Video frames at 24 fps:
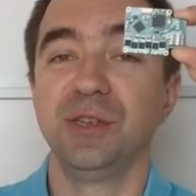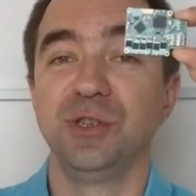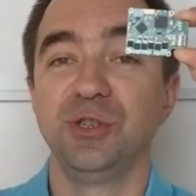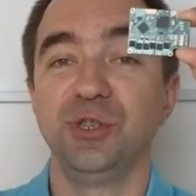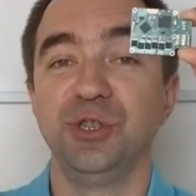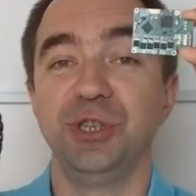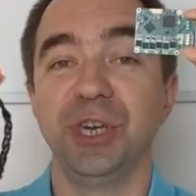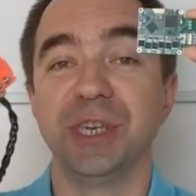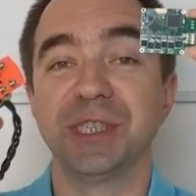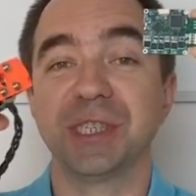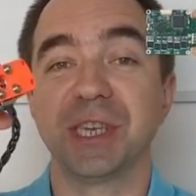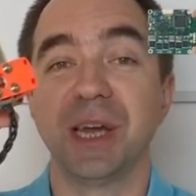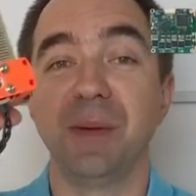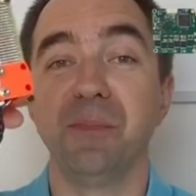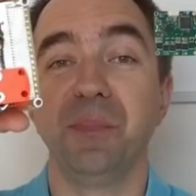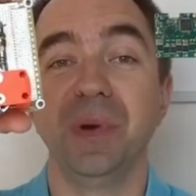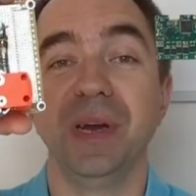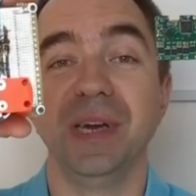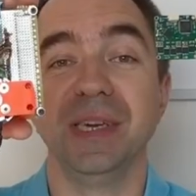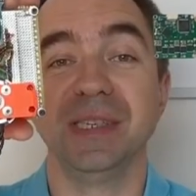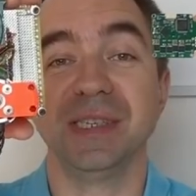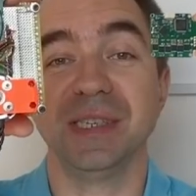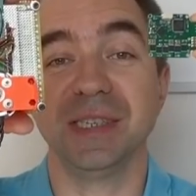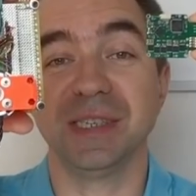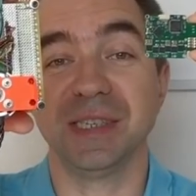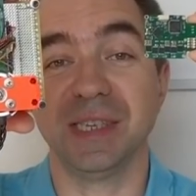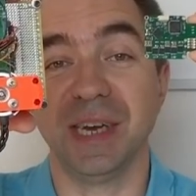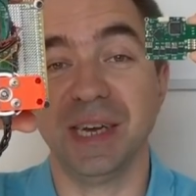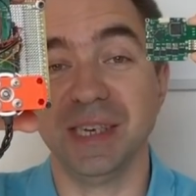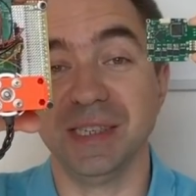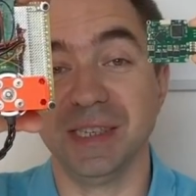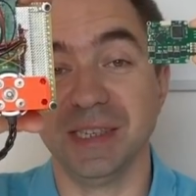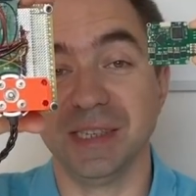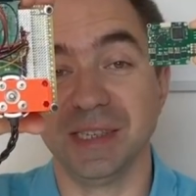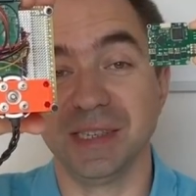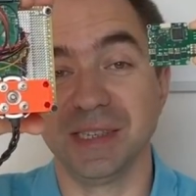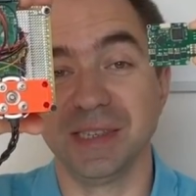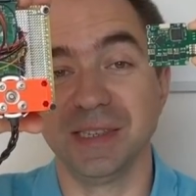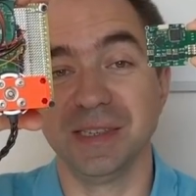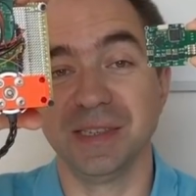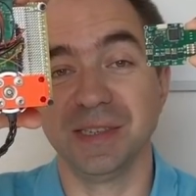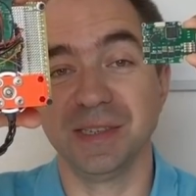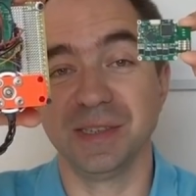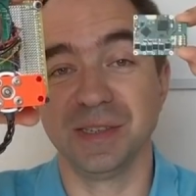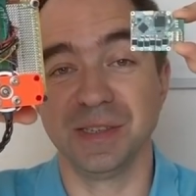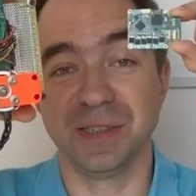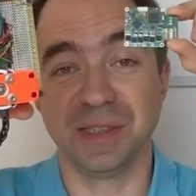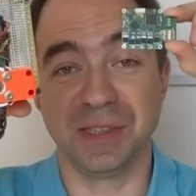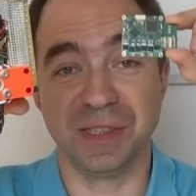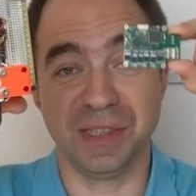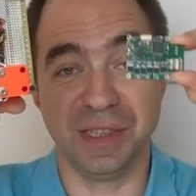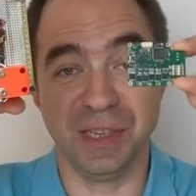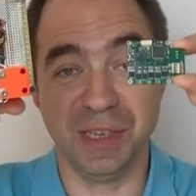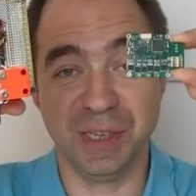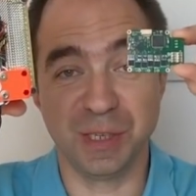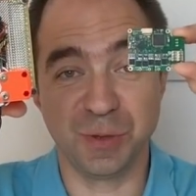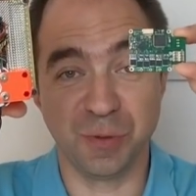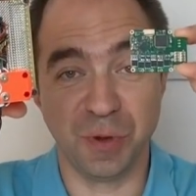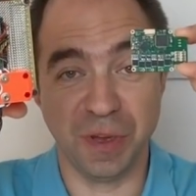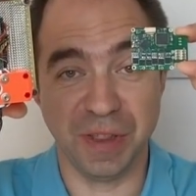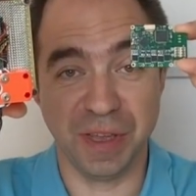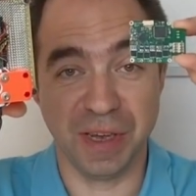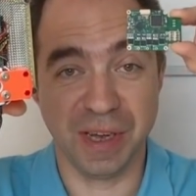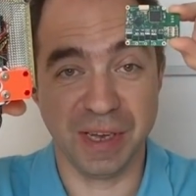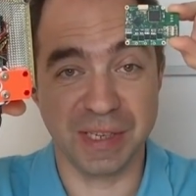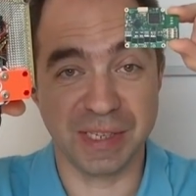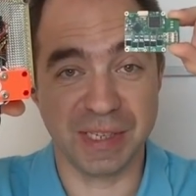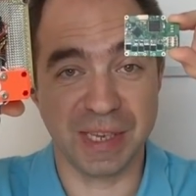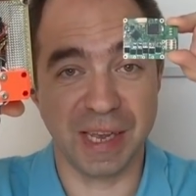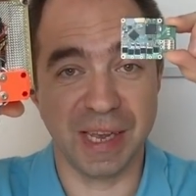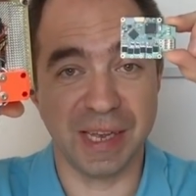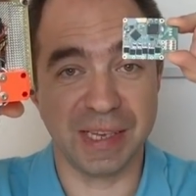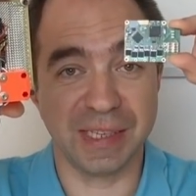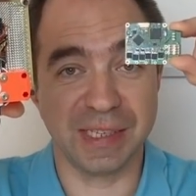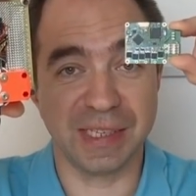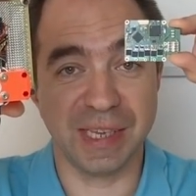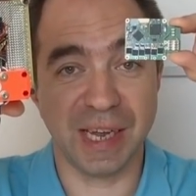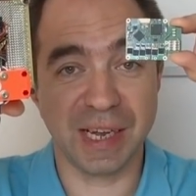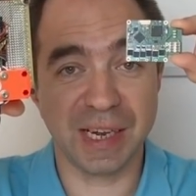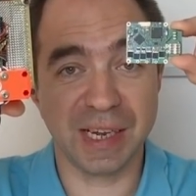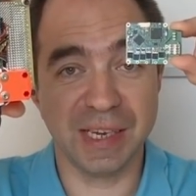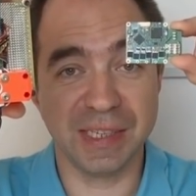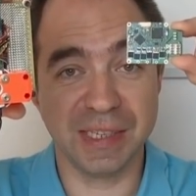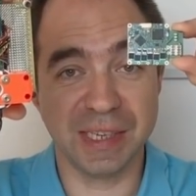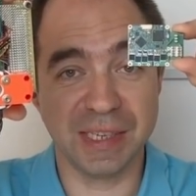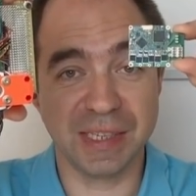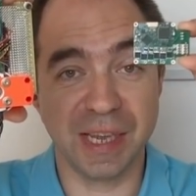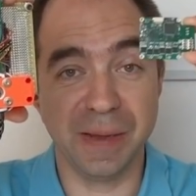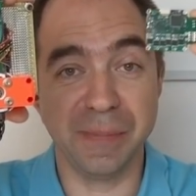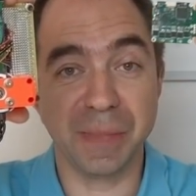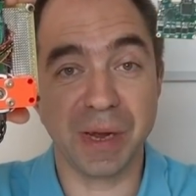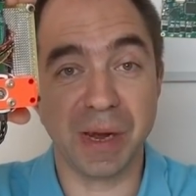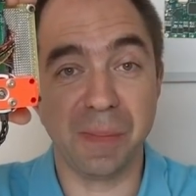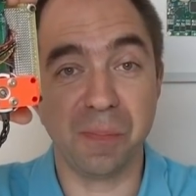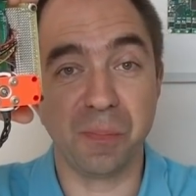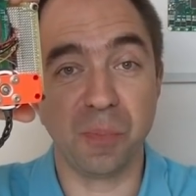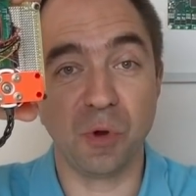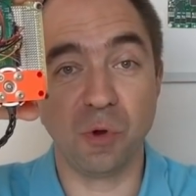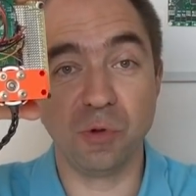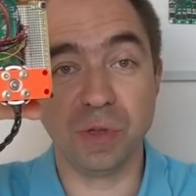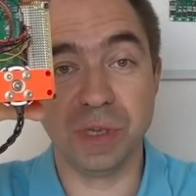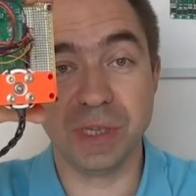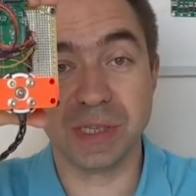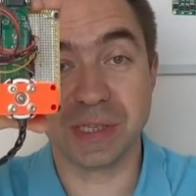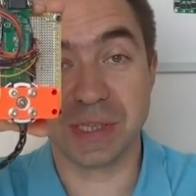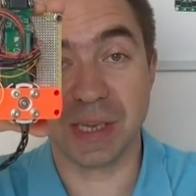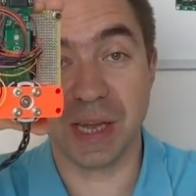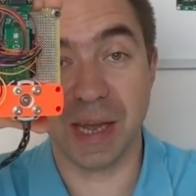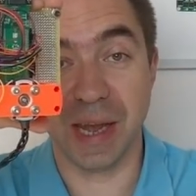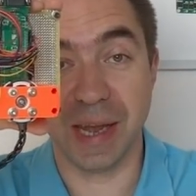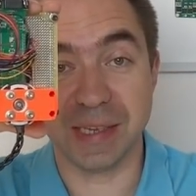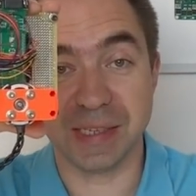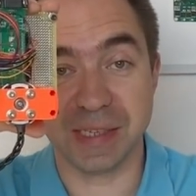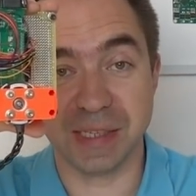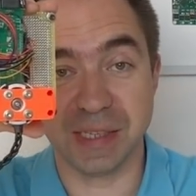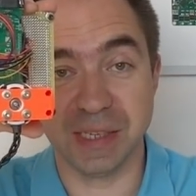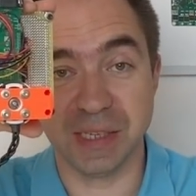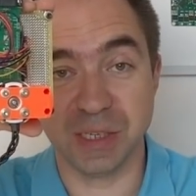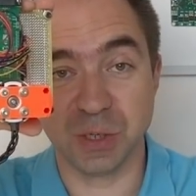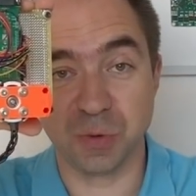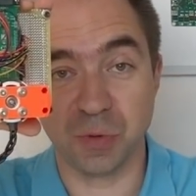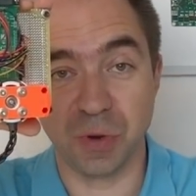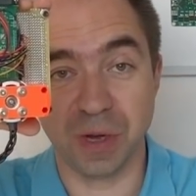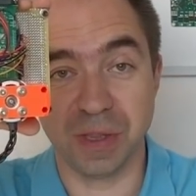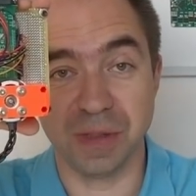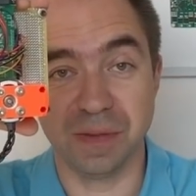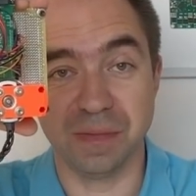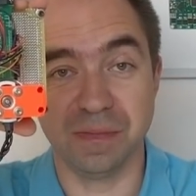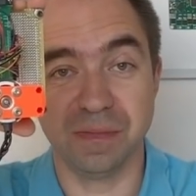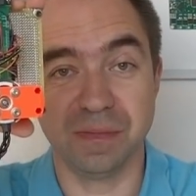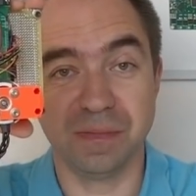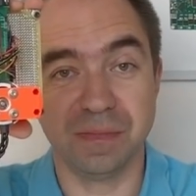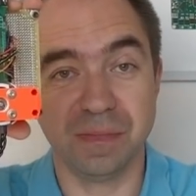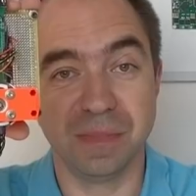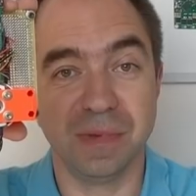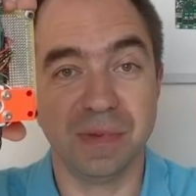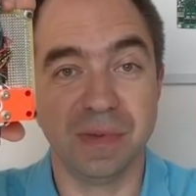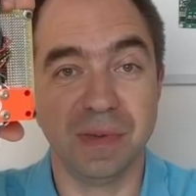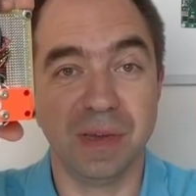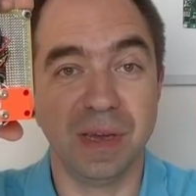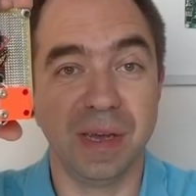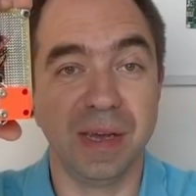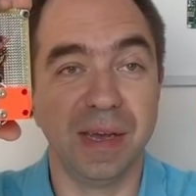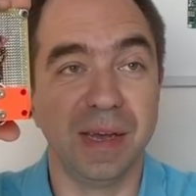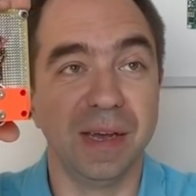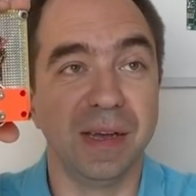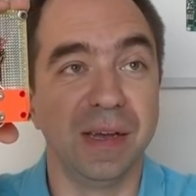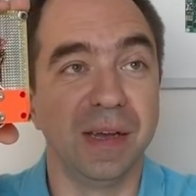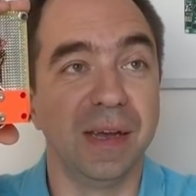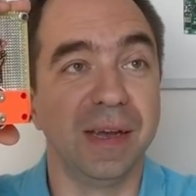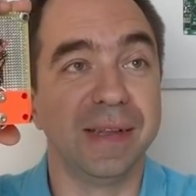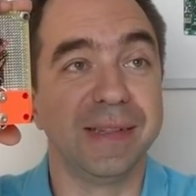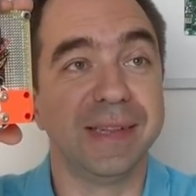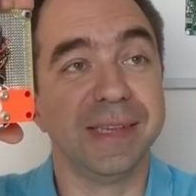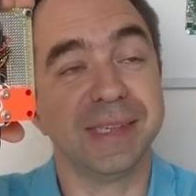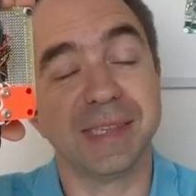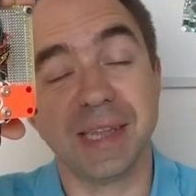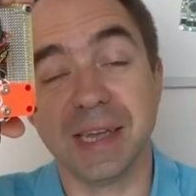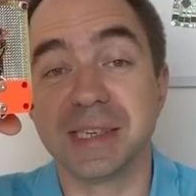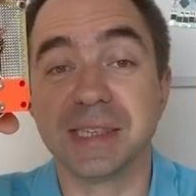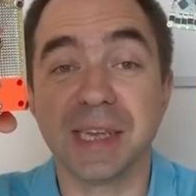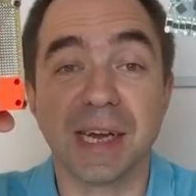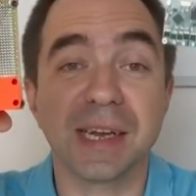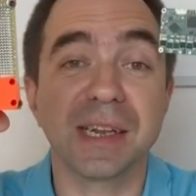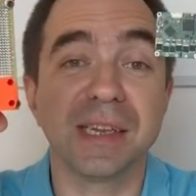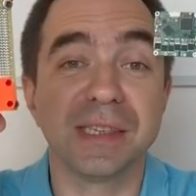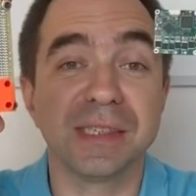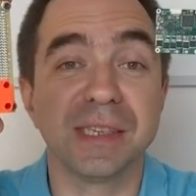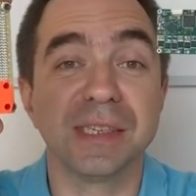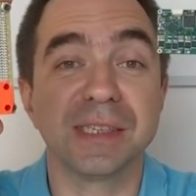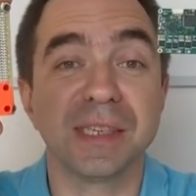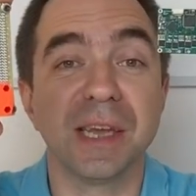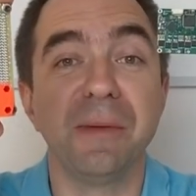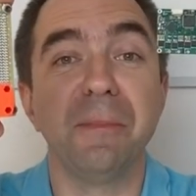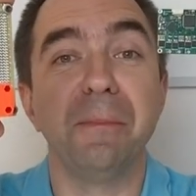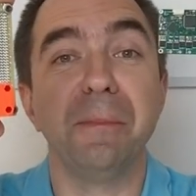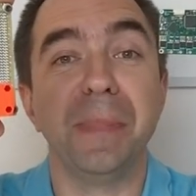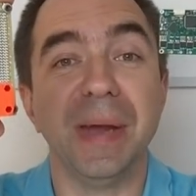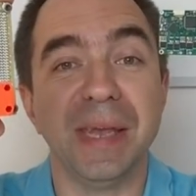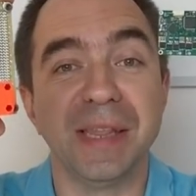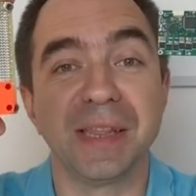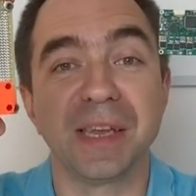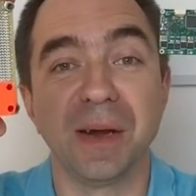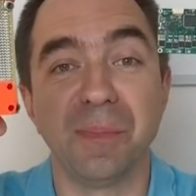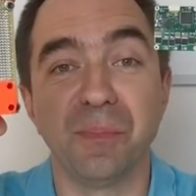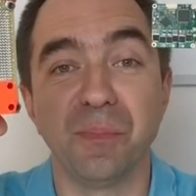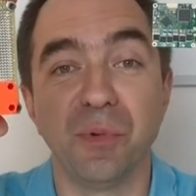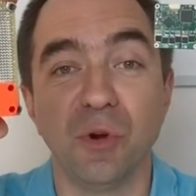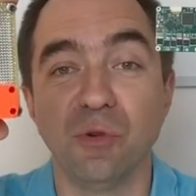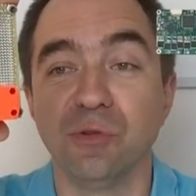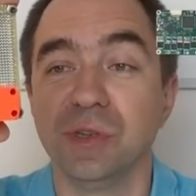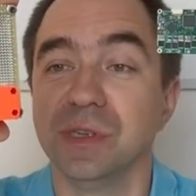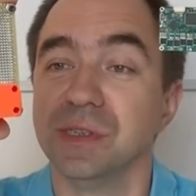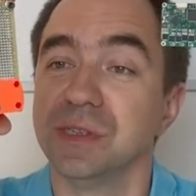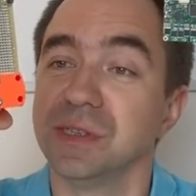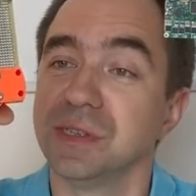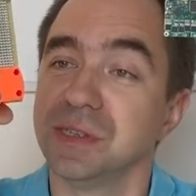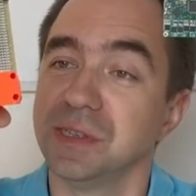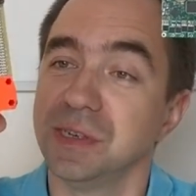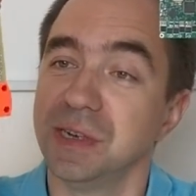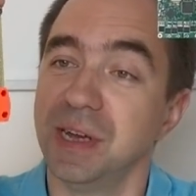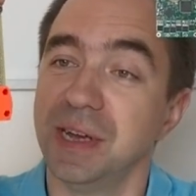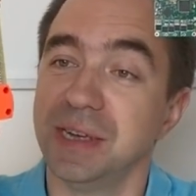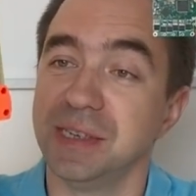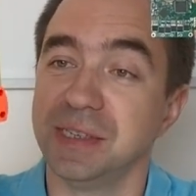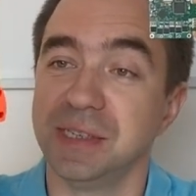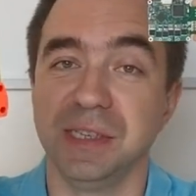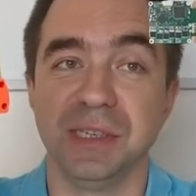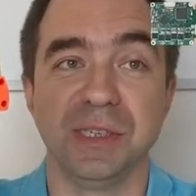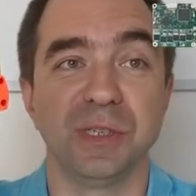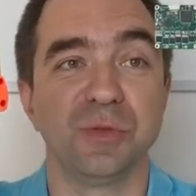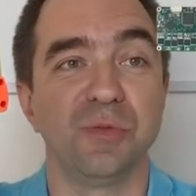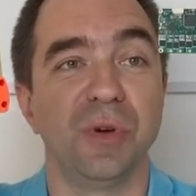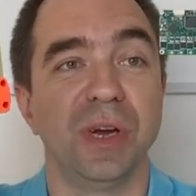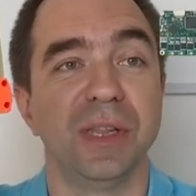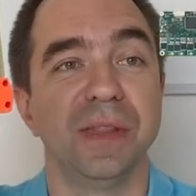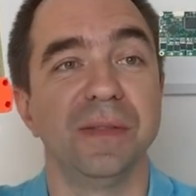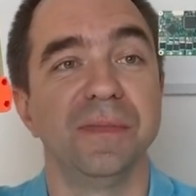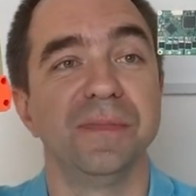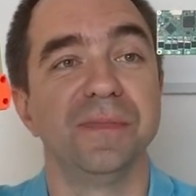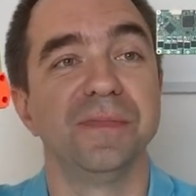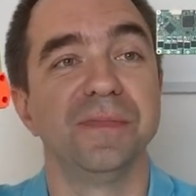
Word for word: Just compare the sizes. This one has exactly the same components as this one. At least exactly the same main components as this one.